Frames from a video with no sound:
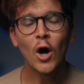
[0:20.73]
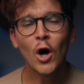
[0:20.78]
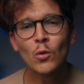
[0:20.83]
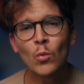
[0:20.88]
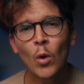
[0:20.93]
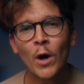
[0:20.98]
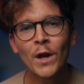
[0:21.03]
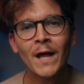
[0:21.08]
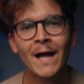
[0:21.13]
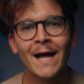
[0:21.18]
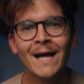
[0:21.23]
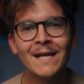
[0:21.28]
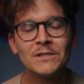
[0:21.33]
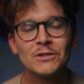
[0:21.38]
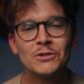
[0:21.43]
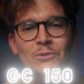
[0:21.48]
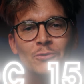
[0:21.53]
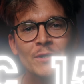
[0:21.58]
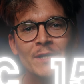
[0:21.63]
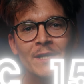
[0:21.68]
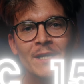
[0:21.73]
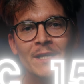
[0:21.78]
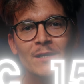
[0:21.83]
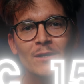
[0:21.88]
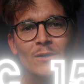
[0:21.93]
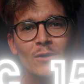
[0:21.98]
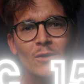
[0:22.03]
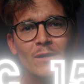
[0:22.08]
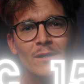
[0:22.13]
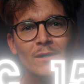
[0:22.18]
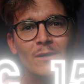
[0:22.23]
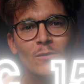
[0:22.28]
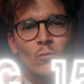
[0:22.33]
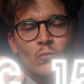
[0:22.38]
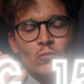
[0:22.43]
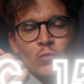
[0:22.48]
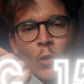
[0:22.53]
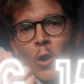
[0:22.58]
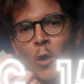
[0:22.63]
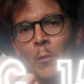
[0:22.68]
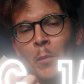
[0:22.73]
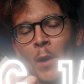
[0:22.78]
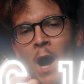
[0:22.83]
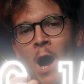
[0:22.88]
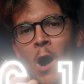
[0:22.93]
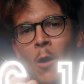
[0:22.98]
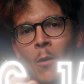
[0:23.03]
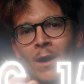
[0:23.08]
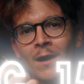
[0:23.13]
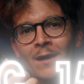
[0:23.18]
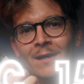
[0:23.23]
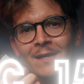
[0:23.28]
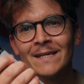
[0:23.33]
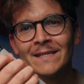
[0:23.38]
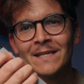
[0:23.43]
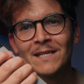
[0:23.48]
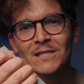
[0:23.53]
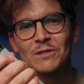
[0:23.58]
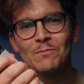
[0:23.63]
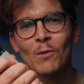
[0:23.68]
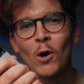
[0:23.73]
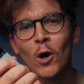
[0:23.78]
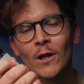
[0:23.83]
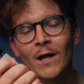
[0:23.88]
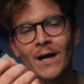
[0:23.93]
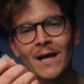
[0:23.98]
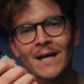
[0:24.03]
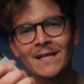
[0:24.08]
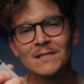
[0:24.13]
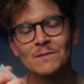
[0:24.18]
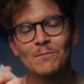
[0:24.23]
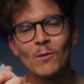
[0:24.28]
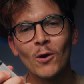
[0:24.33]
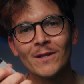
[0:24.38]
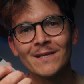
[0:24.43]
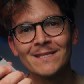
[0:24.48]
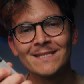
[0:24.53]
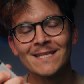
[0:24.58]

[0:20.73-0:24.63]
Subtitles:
On one hand, you get raw power in a smaller and smaller